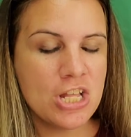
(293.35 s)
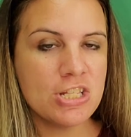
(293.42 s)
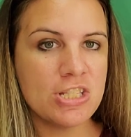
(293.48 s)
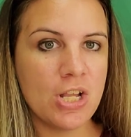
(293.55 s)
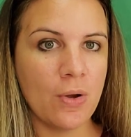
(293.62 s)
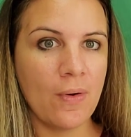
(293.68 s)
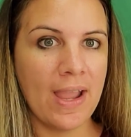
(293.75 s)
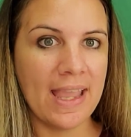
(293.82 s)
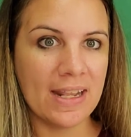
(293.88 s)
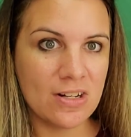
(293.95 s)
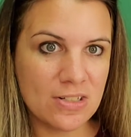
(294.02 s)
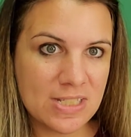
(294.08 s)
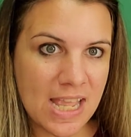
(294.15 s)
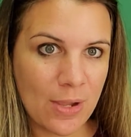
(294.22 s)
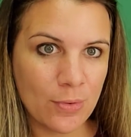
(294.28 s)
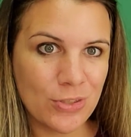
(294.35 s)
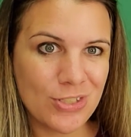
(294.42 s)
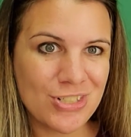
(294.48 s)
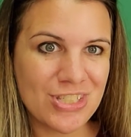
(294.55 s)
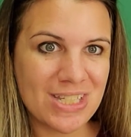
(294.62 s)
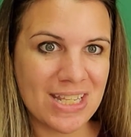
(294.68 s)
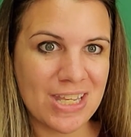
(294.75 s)
So annotate with your
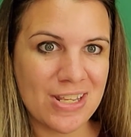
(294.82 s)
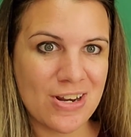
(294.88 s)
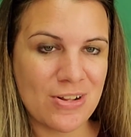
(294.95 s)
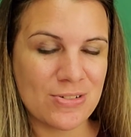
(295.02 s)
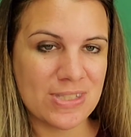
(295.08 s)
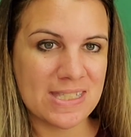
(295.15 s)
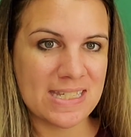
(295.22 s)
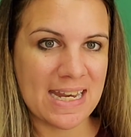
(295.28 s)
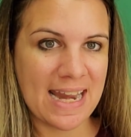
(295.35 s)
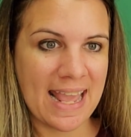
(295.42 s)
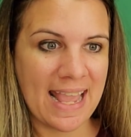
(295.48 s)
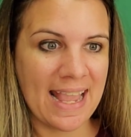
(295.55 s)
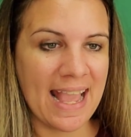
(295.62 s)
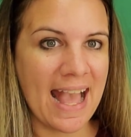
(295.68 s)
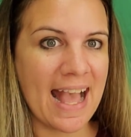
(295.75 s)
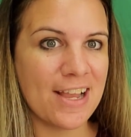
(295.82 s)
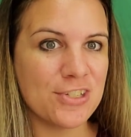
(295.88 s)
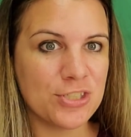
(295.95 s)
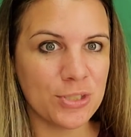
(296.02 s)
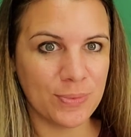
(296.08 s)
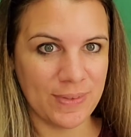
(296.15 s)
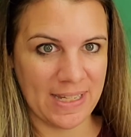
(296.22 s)
sticky notes today as
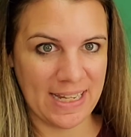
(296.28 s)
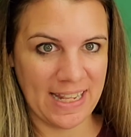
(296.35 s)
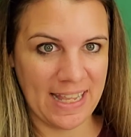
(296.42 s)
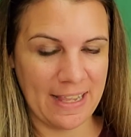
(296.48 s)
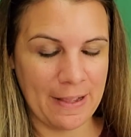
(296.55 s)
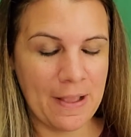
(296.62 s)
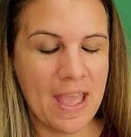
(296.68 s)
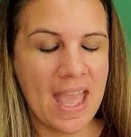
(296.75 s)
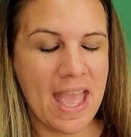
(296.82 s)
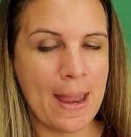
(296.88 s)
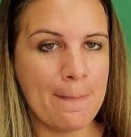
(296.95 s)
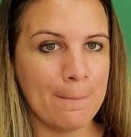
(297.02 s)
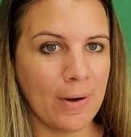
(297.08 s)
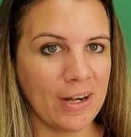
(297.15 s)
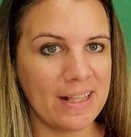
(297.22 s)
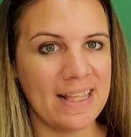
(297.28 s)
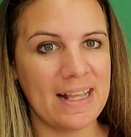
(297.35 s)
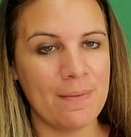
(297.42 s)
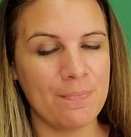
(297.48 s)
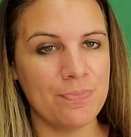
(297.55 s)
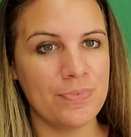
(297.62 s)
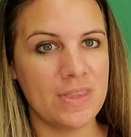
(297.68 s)
you're reading and marking
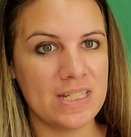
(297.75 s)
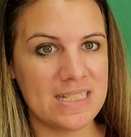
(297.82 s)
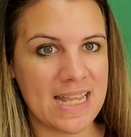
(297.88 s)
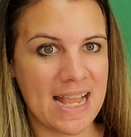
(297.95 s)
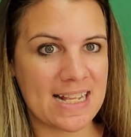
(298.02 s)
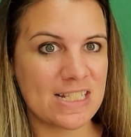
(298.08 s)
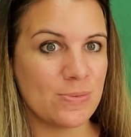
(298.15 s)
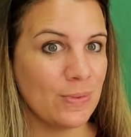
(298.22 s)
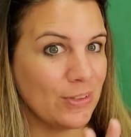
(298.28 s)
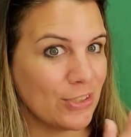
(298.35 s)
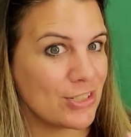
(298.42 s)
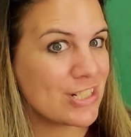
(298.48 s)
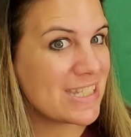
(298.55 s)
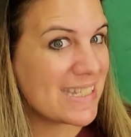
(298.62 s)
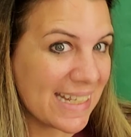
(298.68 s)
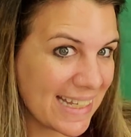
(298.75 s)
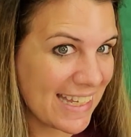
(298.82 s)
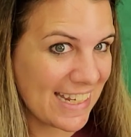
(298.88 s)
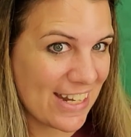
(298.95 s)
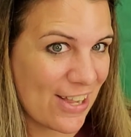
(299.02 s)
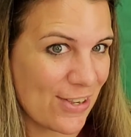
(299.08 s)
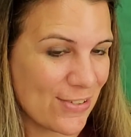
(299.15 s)
up the text with your sticky
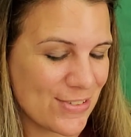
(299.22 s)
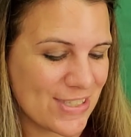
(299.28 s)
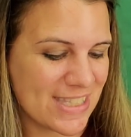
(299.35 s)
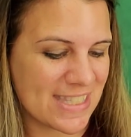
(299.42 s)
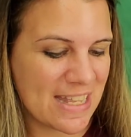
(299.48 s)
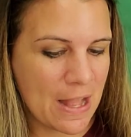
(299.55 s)
notes.